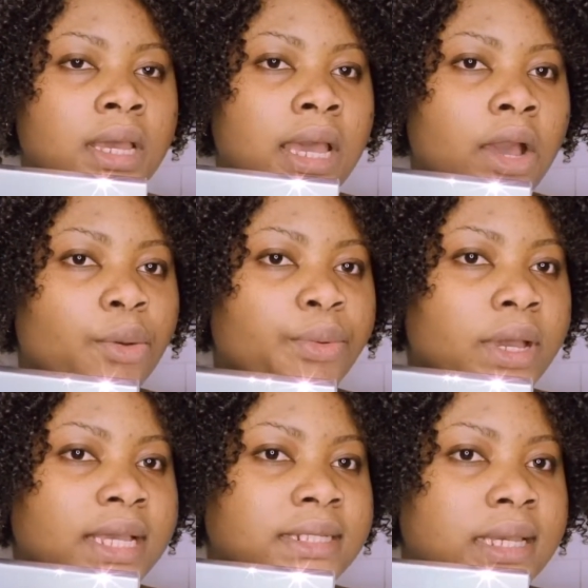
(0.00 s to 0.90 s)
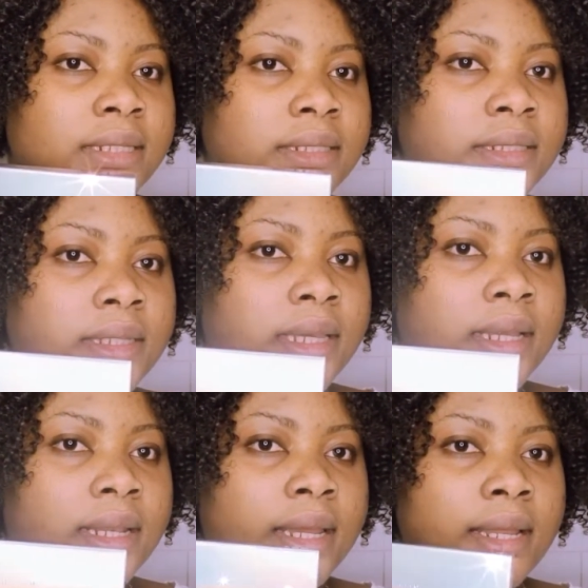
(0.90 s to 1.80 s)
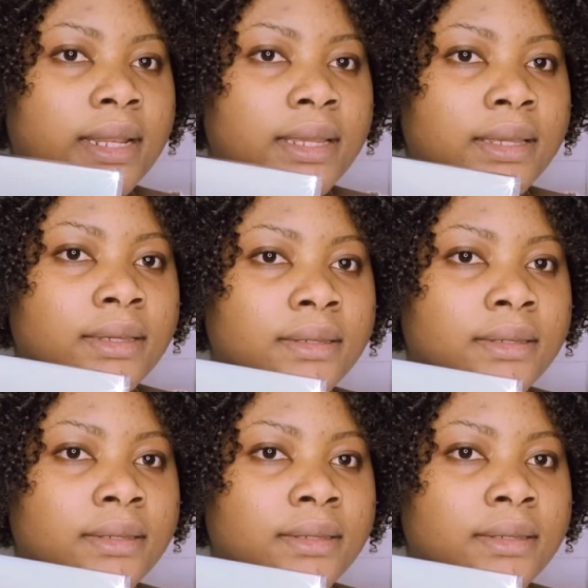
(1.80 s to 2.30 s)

I hope you guys can see clearly.